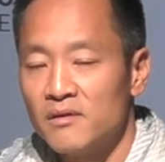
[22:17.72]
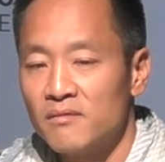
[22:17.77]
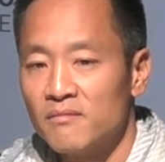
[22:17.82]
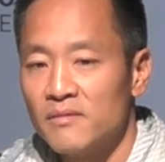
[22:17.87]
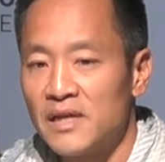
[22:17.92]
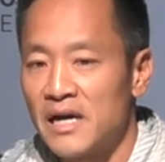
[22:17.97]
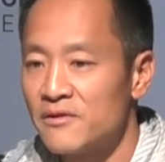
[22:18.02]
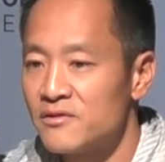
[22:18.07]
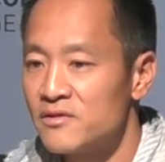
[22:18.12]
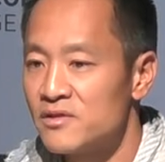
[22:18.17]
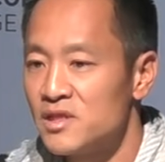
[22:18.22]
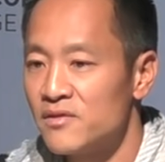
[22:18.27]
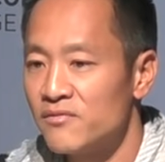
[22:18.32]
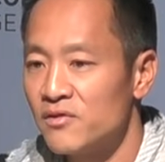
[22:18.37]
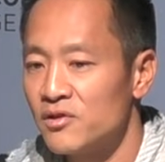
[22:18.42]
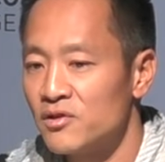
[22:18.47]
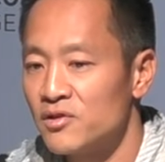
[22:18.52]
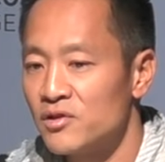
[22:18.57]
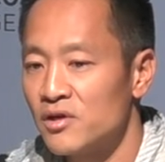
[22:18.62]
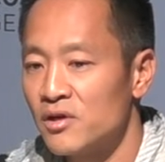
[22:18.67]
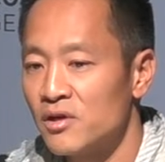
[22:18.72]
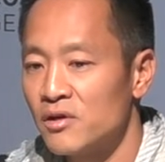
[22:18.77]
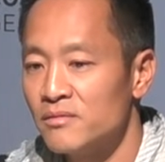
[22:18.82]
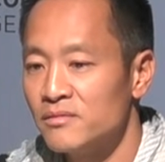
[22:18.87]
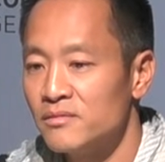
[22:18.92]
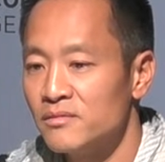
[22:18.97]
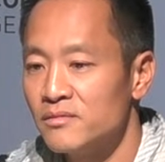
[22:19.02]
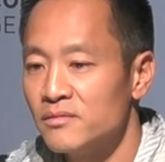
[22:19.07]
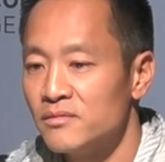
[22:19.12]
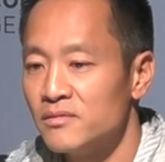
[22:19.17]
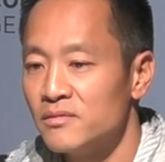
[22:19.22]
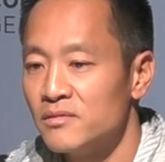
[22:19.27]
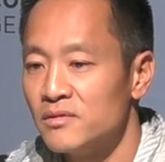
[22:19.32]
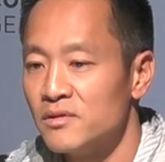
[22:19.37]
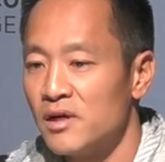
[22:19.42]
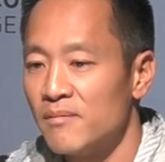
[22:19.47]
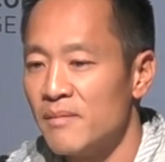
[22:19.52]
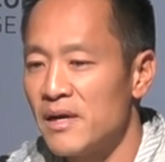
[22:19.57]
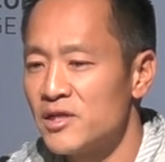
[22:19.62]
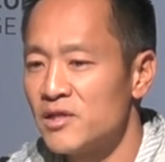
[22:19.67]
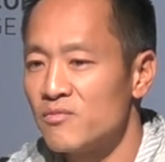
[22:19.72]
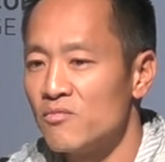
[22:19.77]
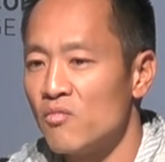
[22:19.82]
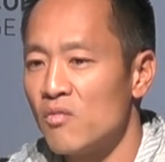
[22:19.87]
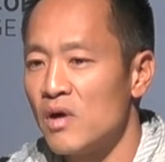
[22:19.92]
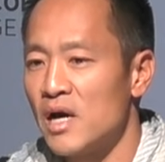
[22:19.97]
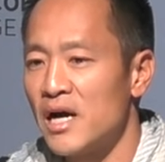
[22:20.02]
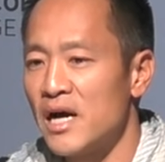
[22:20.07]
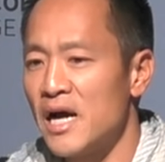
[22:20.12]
thousands of years ago. Imagine why,